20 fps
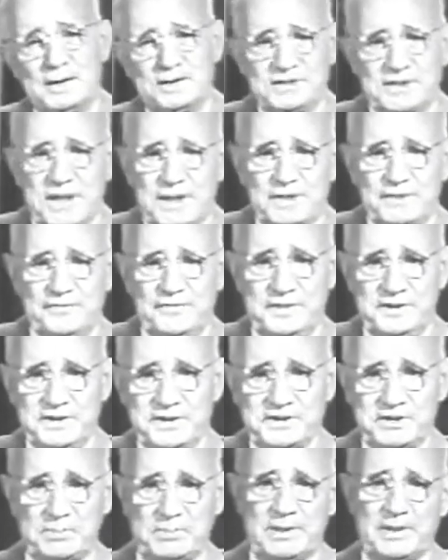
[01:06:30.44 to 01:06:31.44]

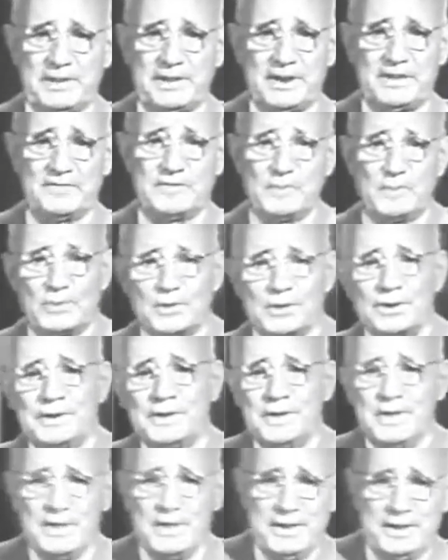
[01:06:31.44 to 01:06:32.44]
Self-discipline, therefore,
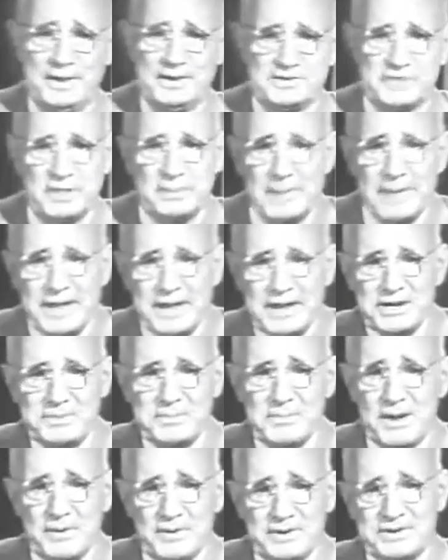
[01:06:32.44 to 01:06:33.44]
is the means
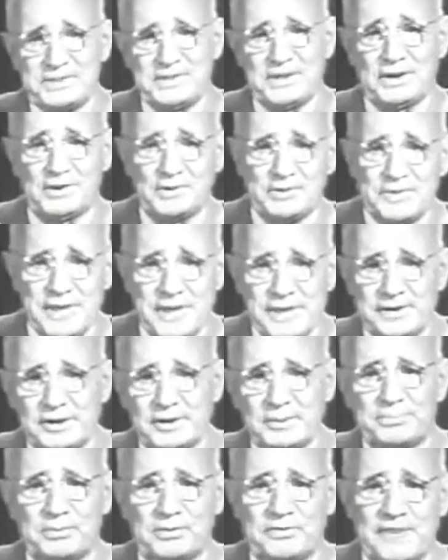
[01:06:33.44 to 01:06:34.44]
by which the
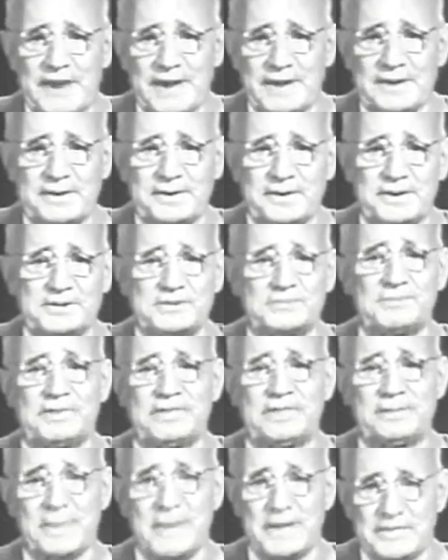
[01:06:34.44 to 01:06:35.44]
Creator provided us with
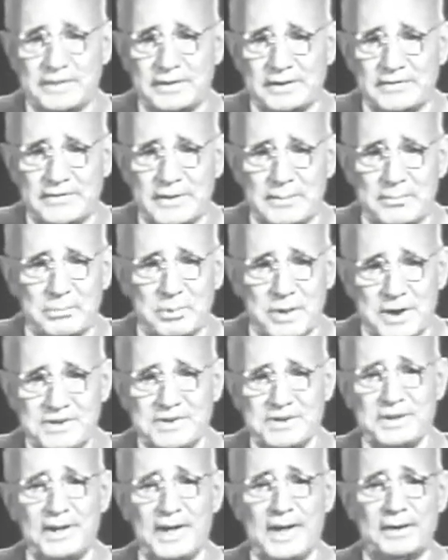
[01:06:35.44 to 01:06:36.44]
a method of
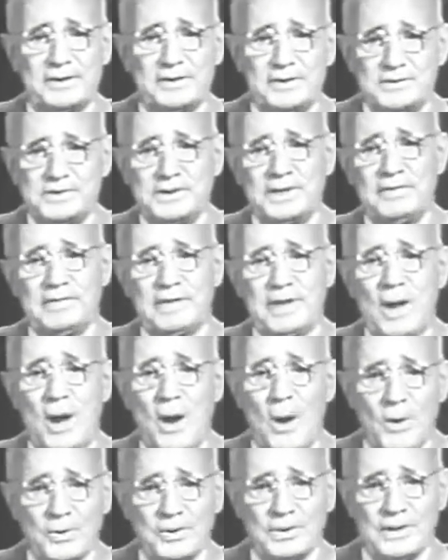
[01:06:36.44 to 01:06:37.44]
embracing and using the
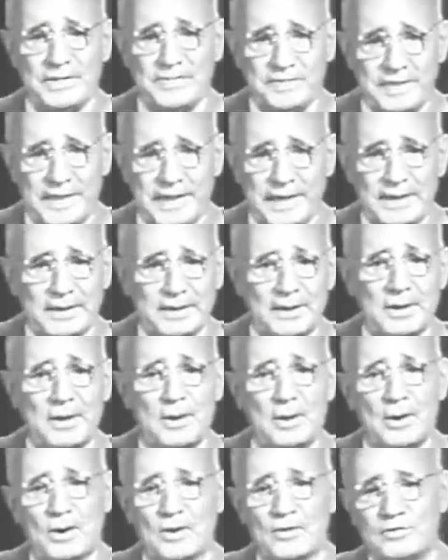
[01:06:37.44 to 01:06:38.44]
only thing
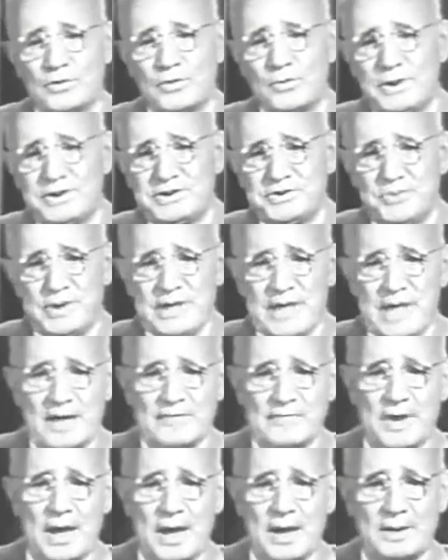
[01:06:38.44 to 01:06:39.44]
over which we
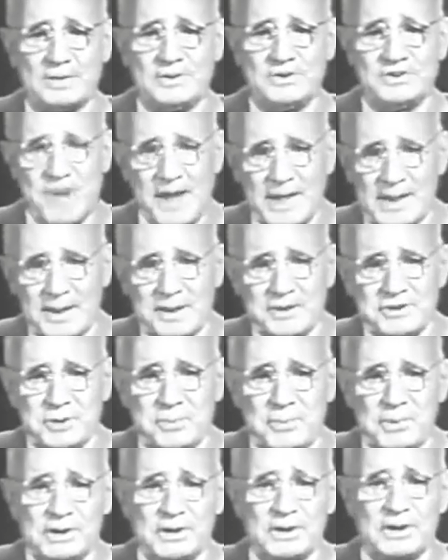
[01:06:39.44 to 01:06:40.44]
have
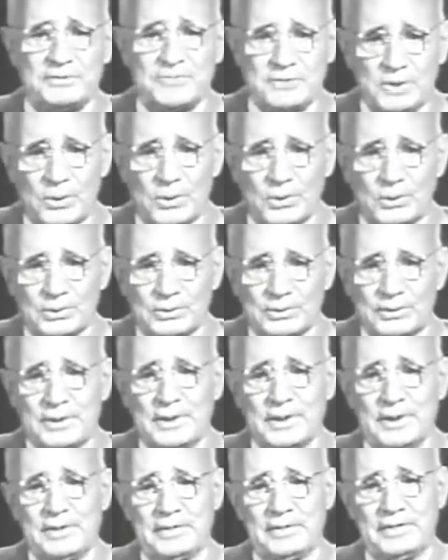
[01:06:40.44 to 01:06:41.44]
unchallengeable control,
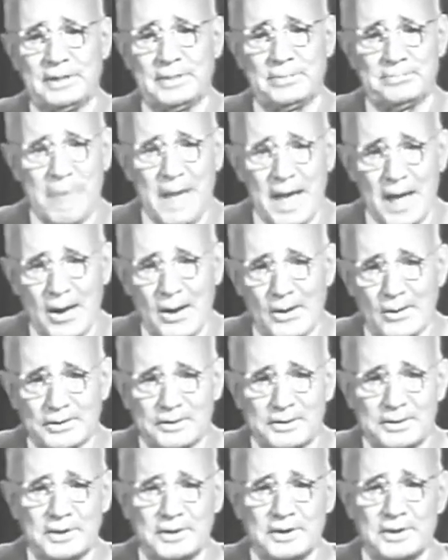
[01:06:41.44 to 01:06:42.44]
the
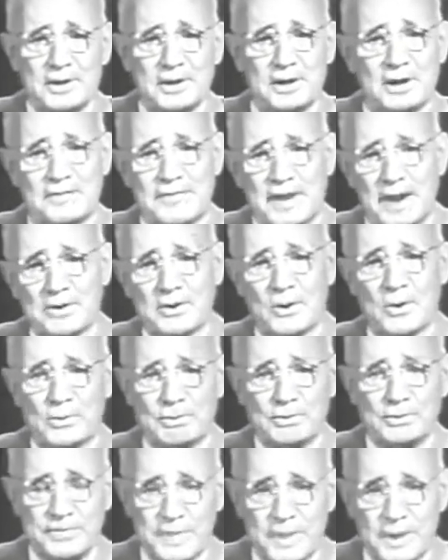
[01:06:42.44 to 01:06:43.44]
power of our
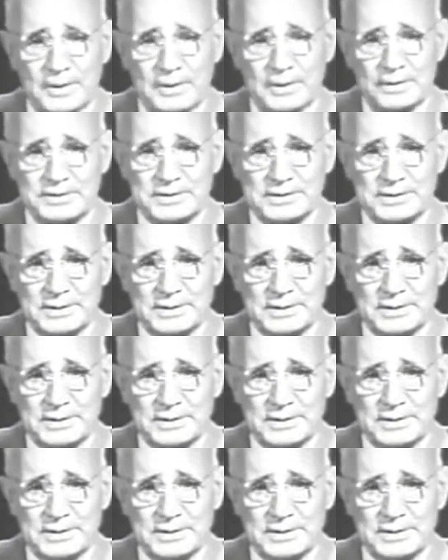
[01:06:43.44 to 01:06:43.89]
own thoughts.